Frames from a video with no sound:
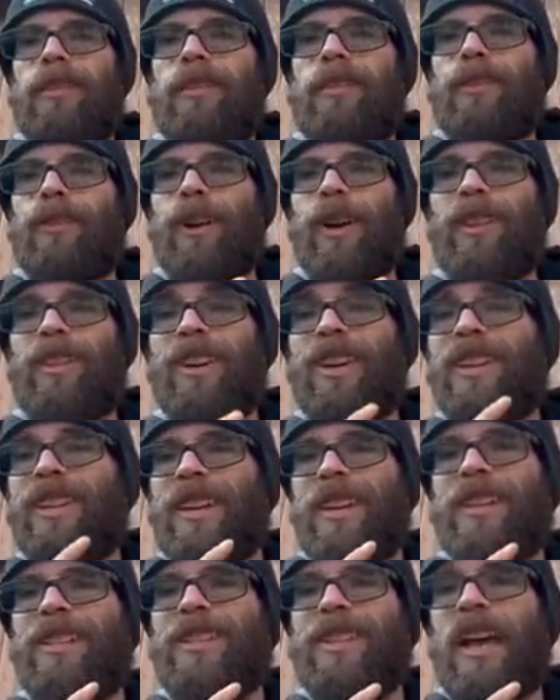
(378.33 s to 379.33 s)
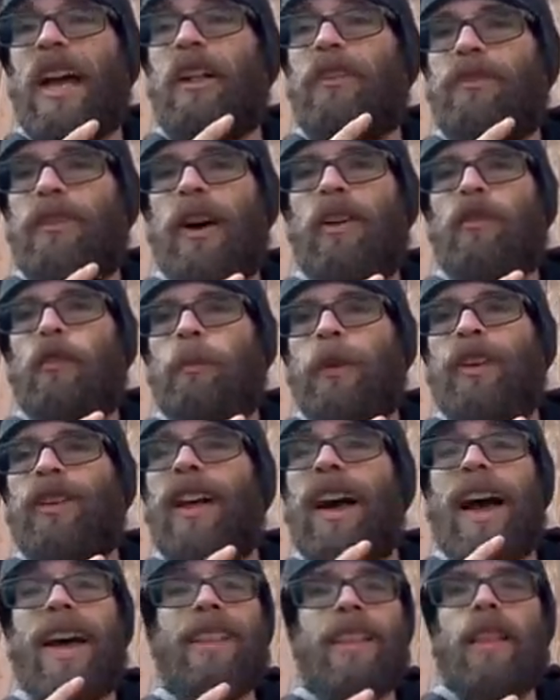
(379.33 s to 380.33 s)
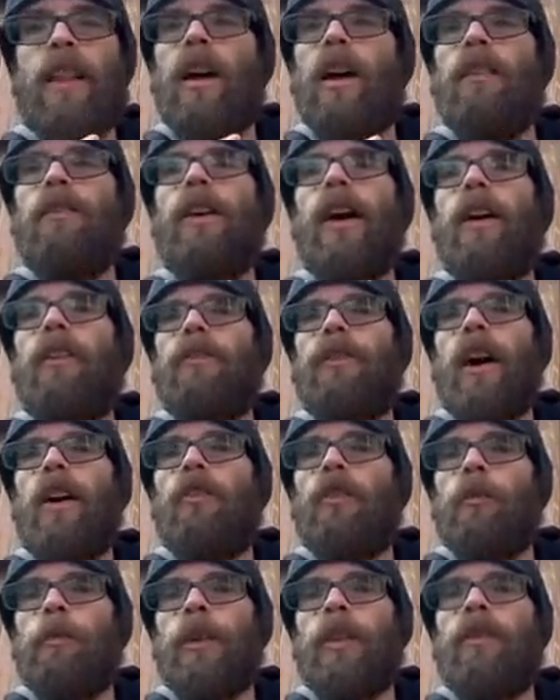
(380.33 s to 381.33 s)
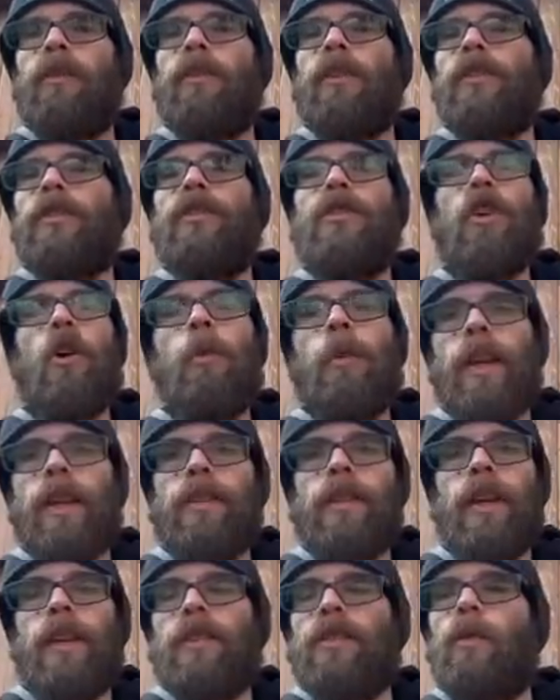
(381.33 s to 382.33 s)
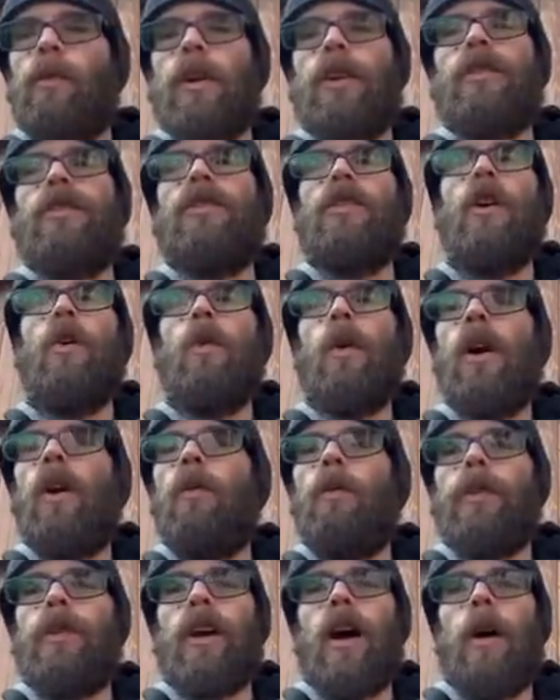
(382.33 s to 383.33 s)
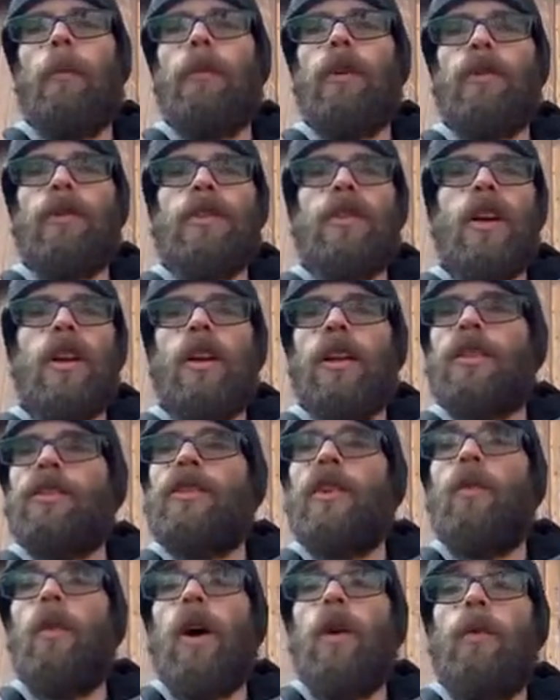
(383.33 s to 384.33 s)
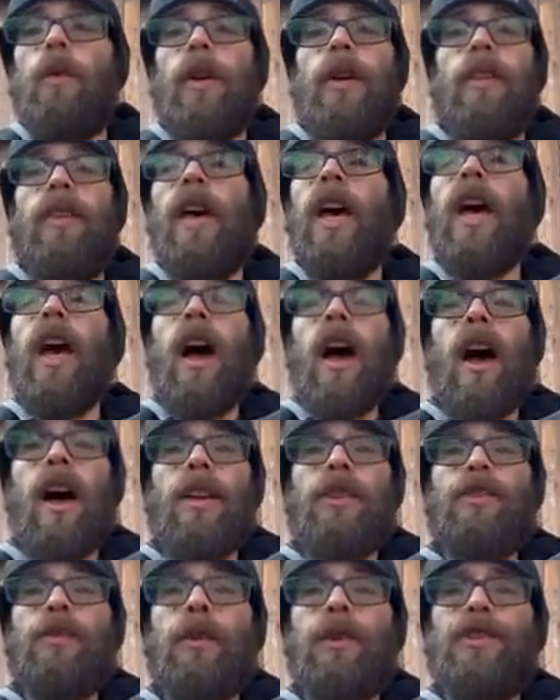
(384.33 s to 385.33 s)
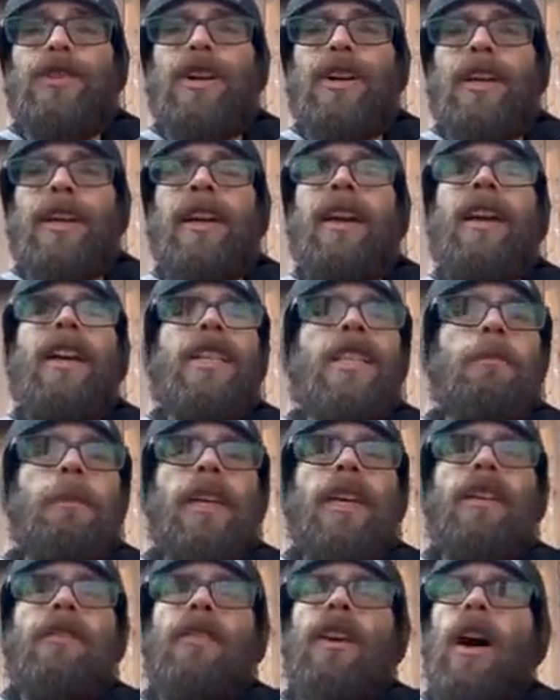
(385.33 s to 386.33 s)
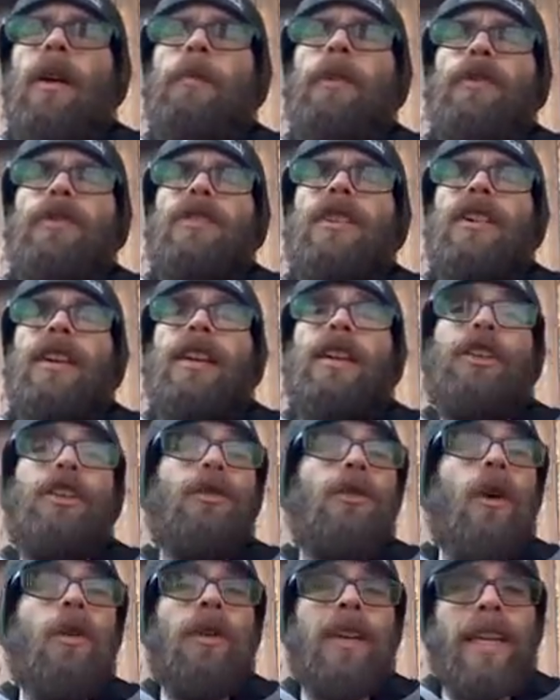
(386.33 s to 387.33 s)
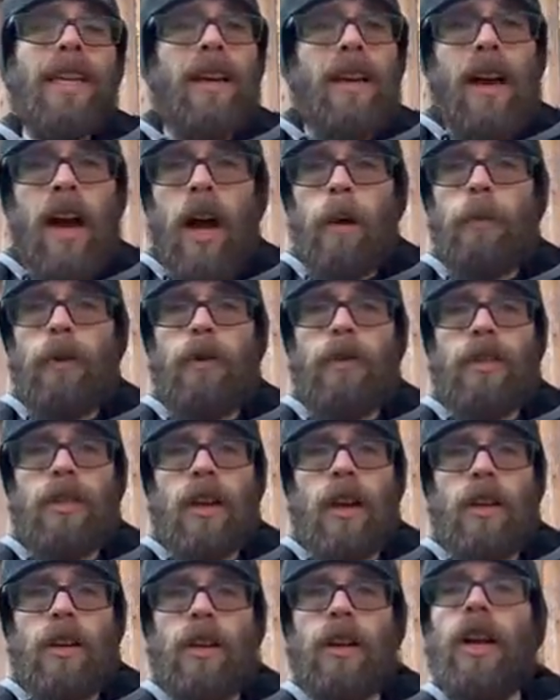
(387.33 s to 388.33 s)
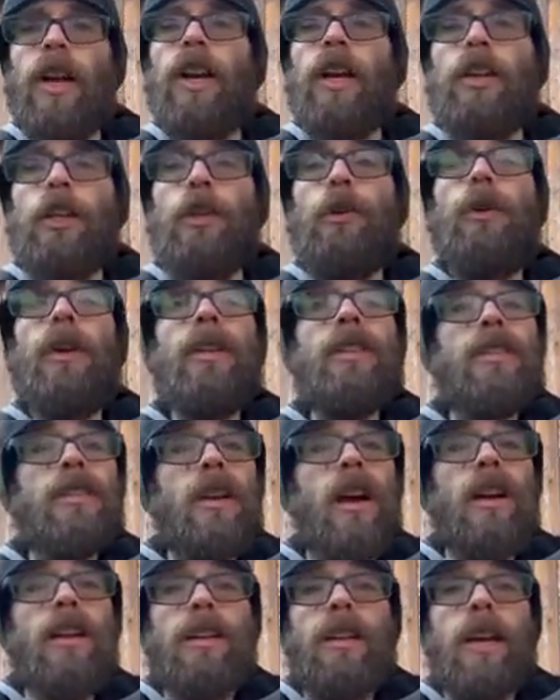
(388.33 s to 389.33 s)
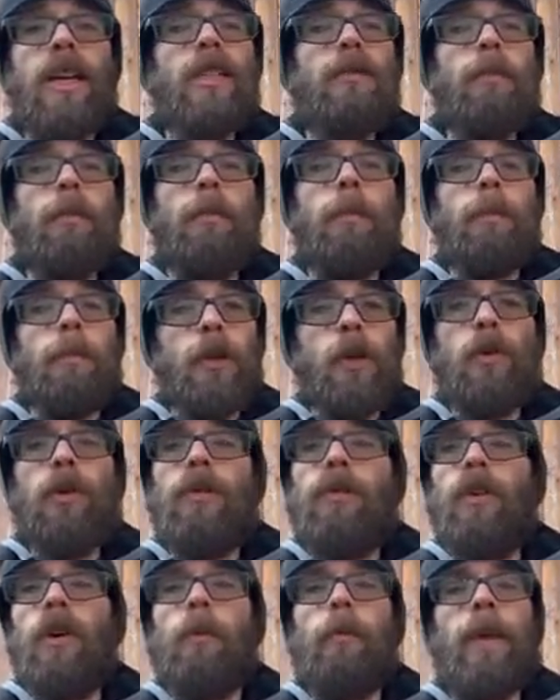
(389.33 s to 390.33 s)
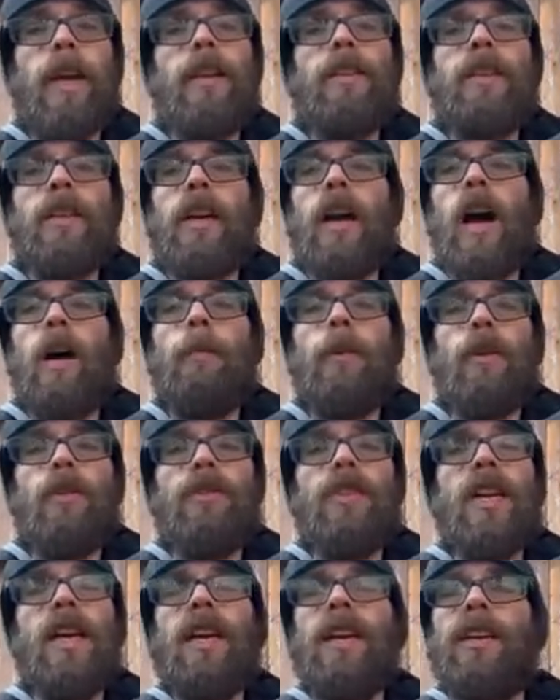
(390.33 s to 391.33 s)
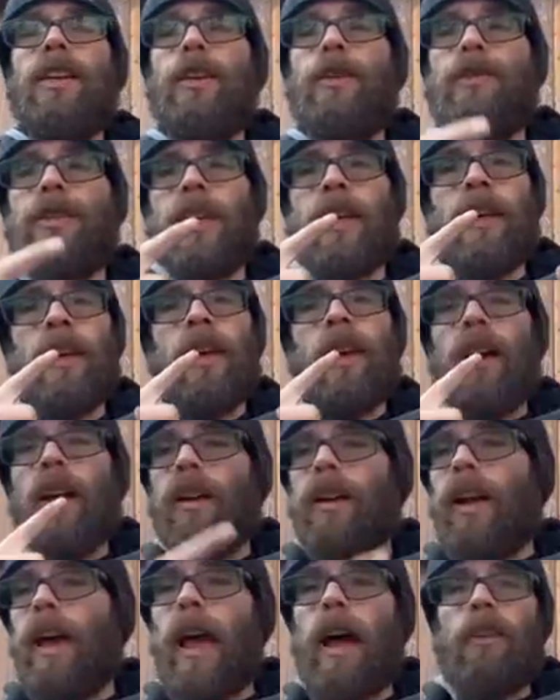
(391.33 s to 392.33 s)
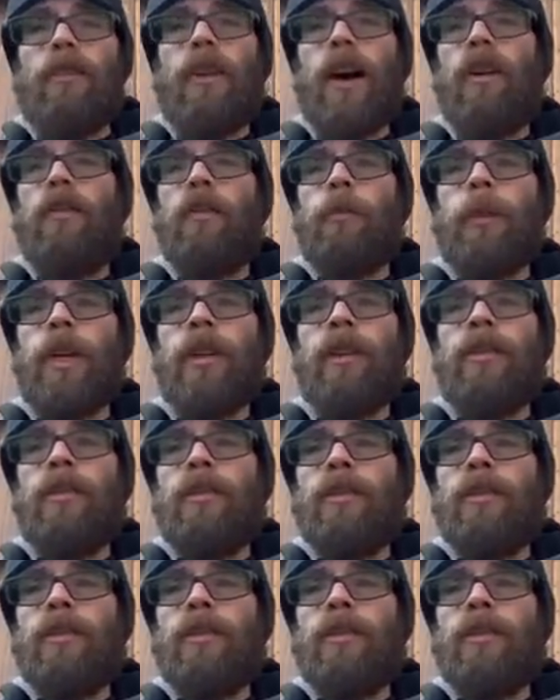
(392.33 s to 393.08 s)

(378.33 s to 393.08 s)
right? Look at this, alfalfa meal. I love alfalfa meal for so many things. It works so well with compost starting, so well with soil starting. Speaking of compost starting, you don't need a compost starter. You can start a nice, beautiful, amazing compost using alfalfa meal,